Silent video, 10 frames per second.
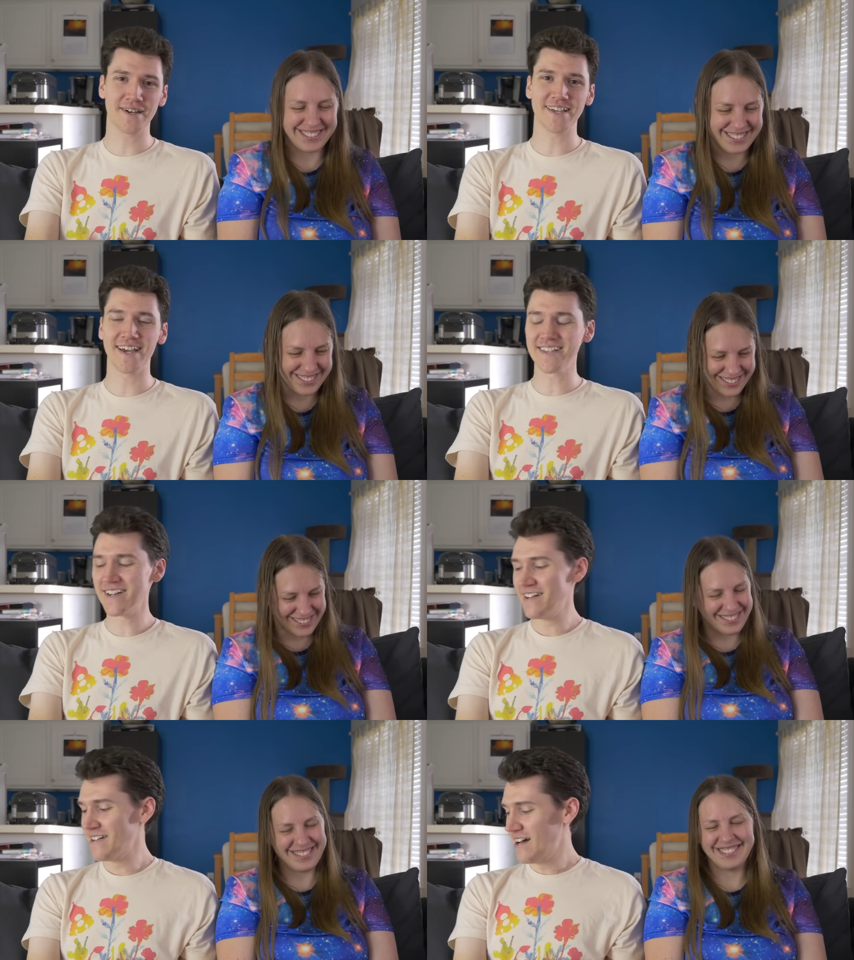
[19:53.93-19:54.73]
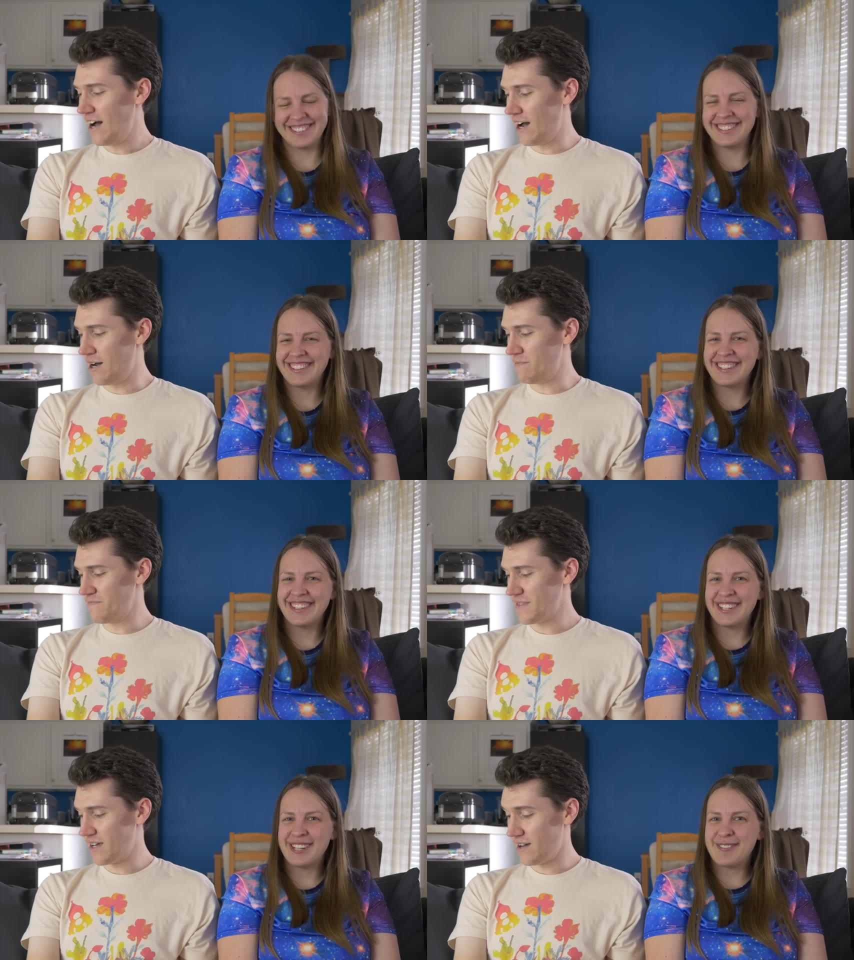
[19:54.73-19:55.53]
Speaker 1: by the end.
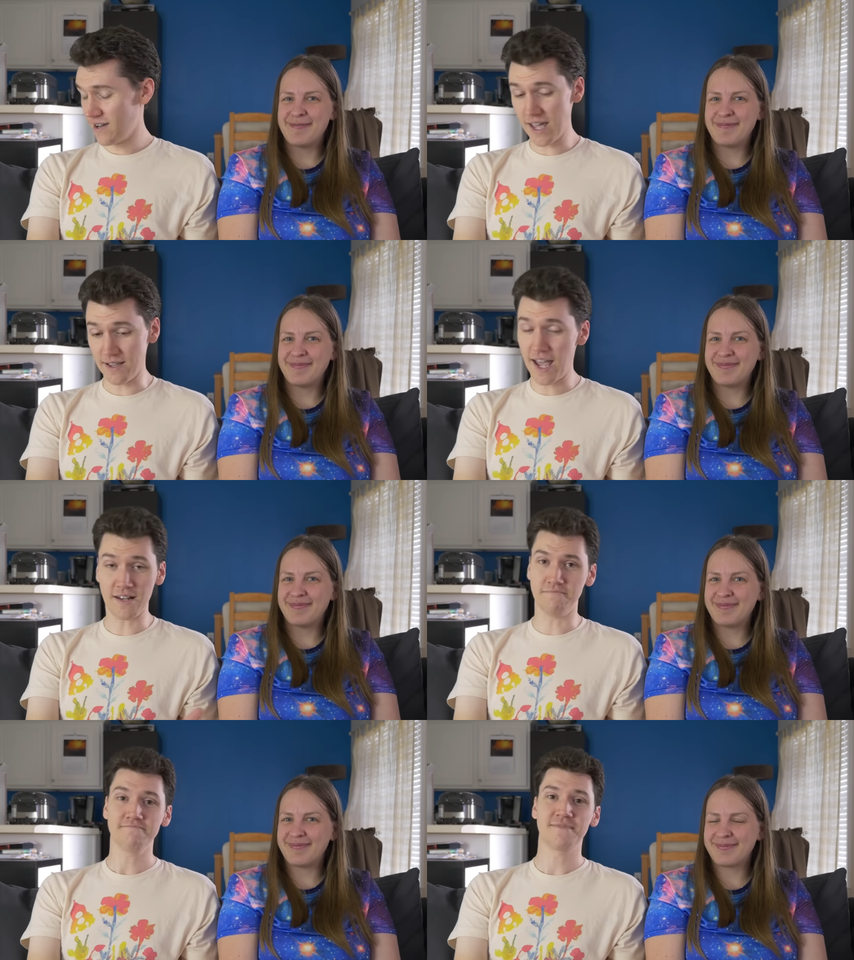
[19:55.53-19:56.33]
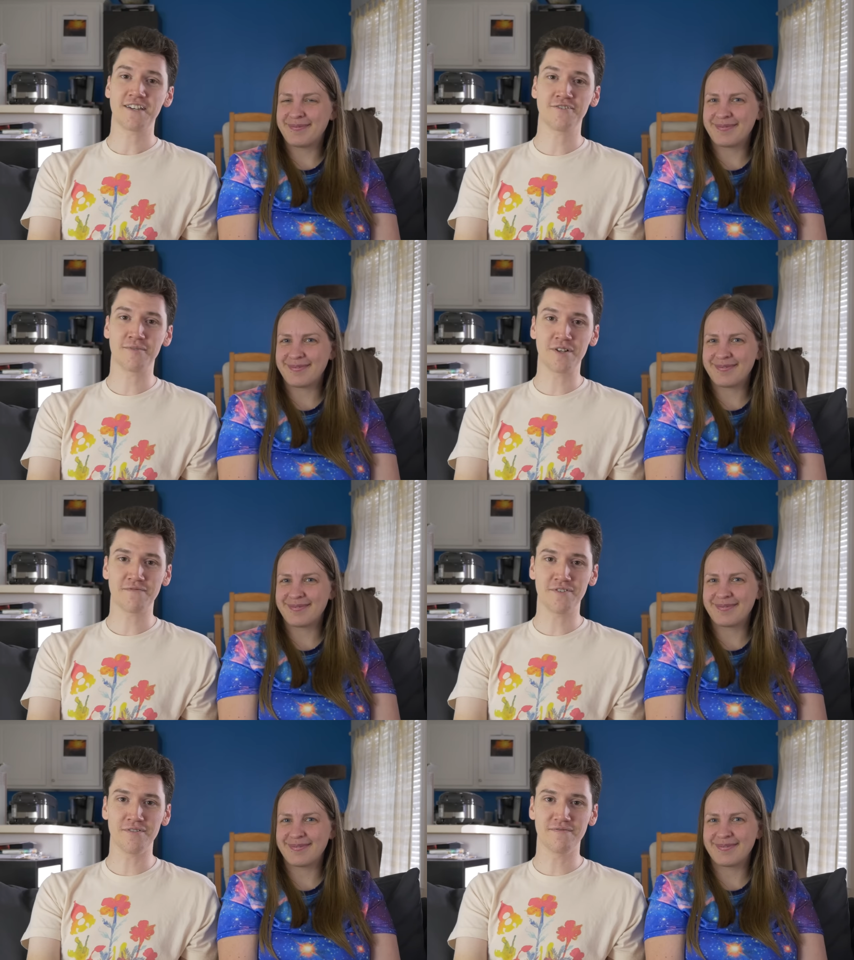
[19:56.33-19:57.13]
Um, Again, Adam, thank you so
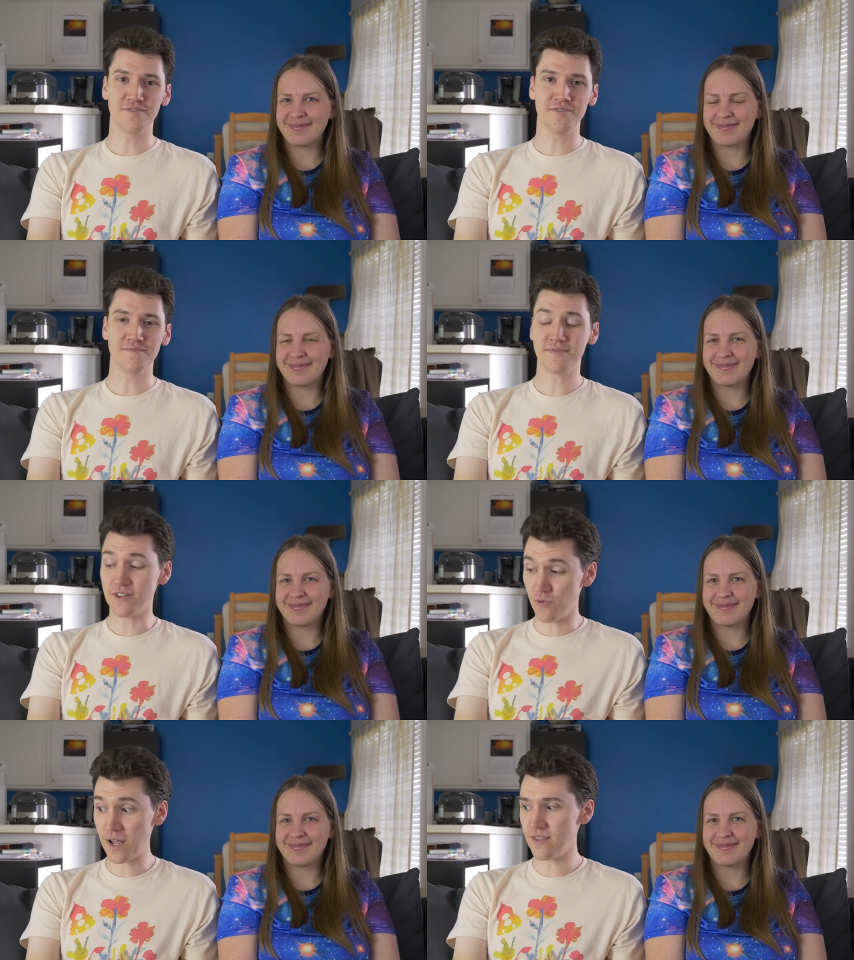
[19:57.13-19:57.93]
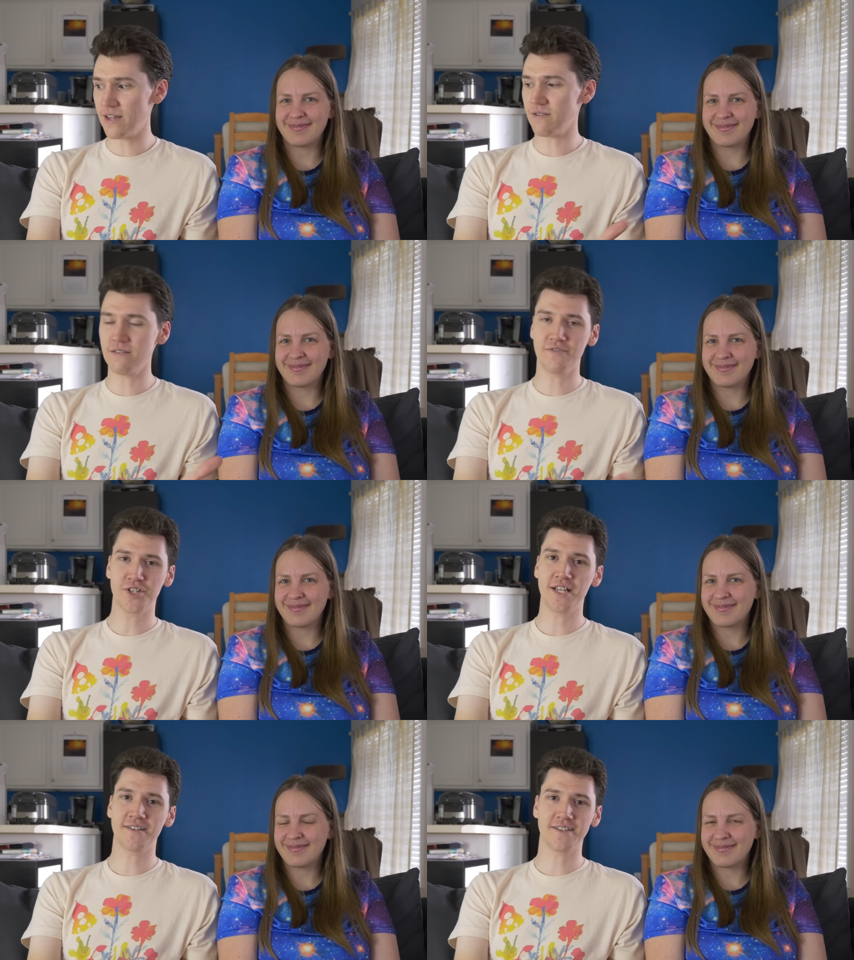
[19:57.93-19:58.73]
much for, for the great leather and
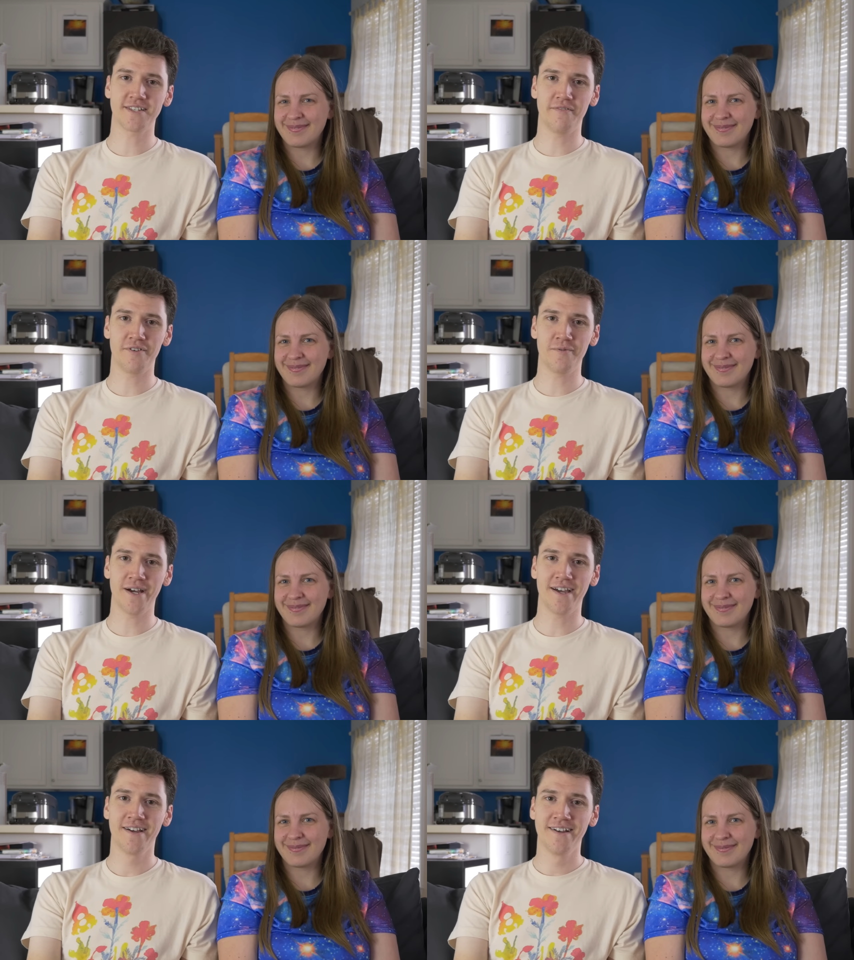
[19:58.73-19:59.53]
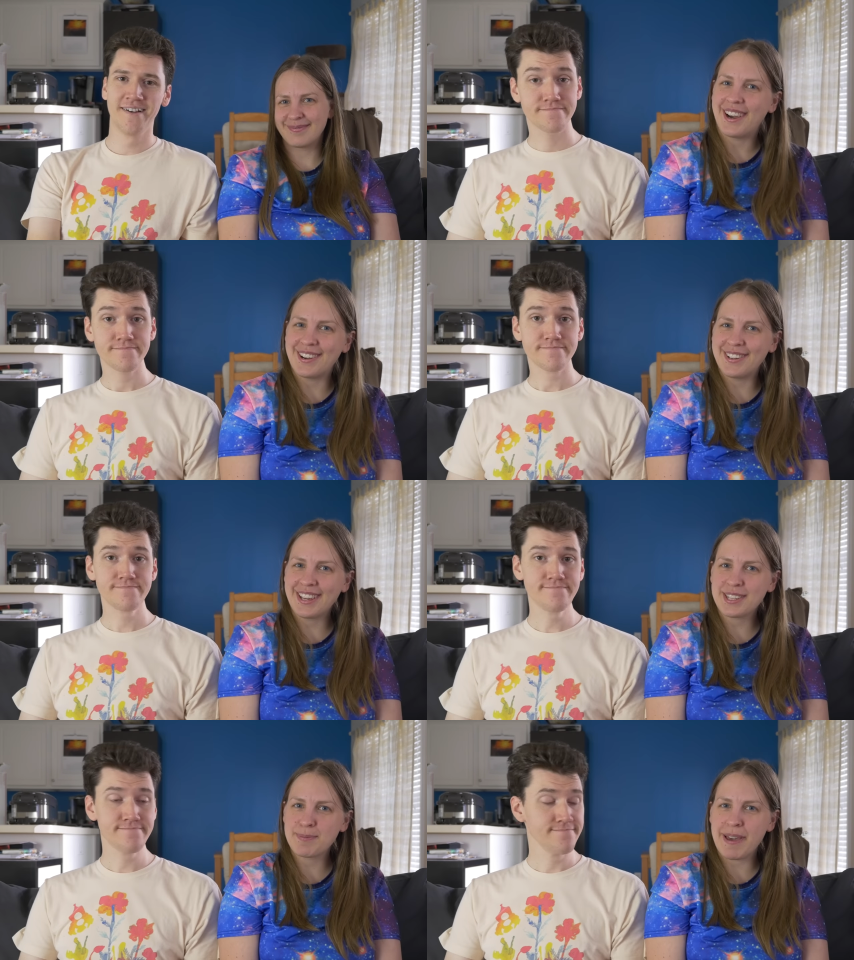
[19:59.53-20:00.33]
for sending this stuff our way.
Speaker 2: Our
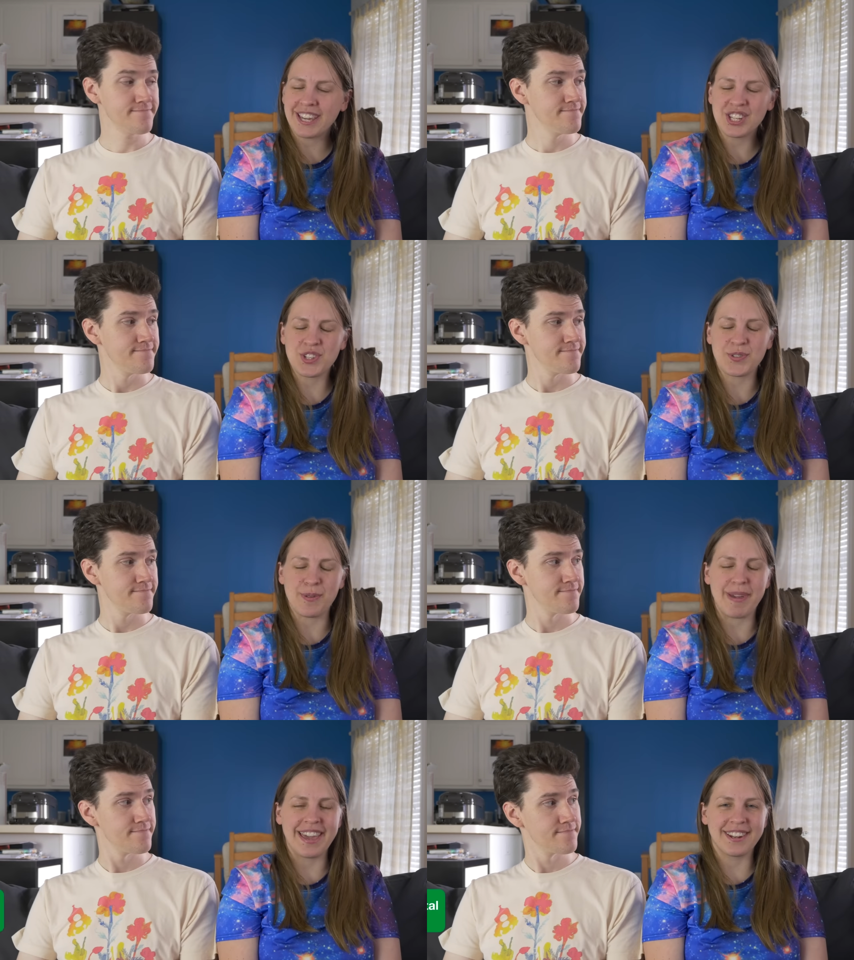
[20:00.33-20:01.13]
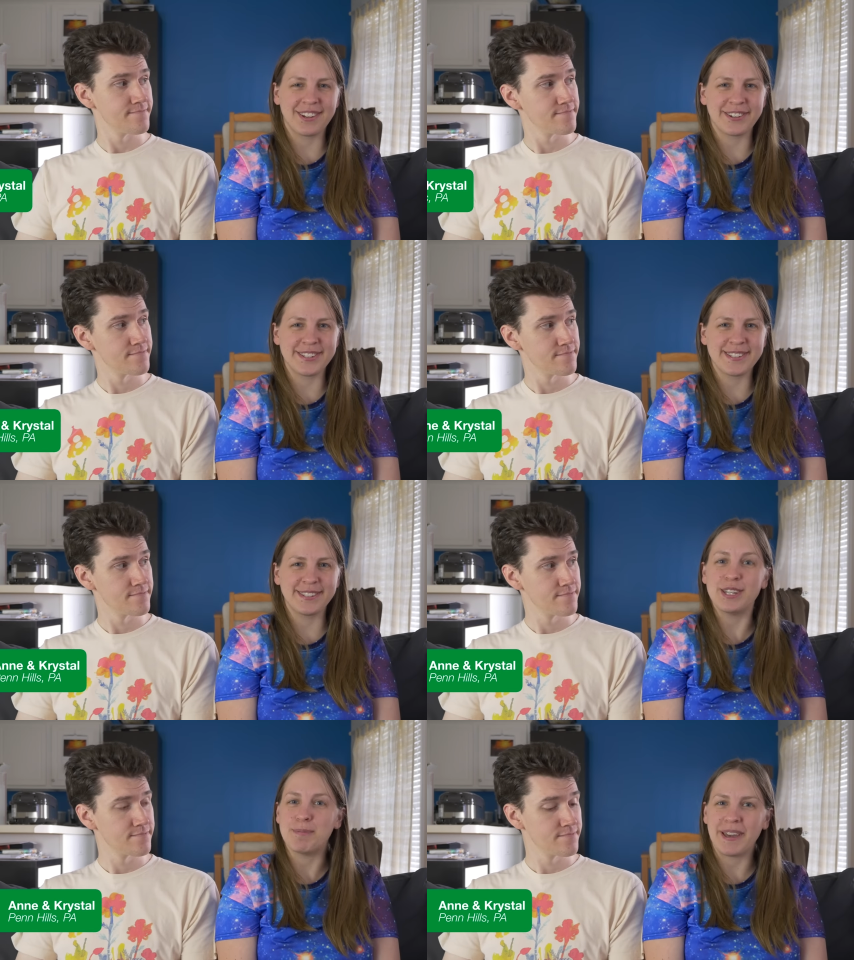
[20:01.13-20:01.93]
next package is from Ann and
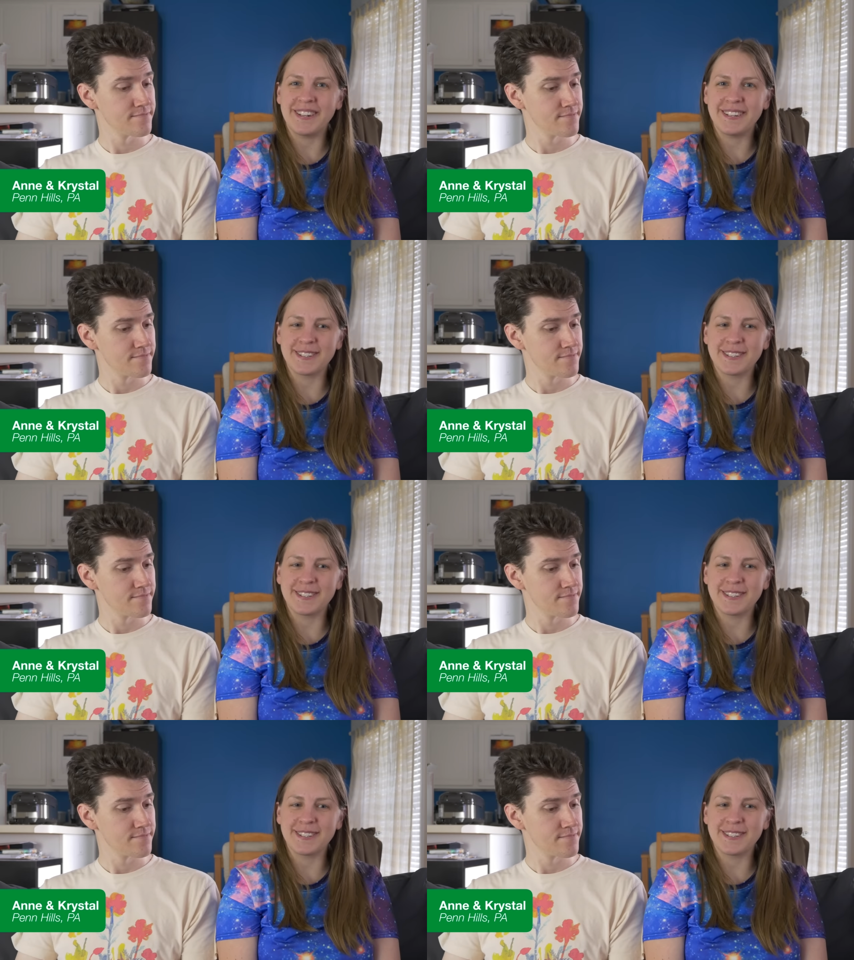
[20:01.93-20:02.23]
Crystal in Penn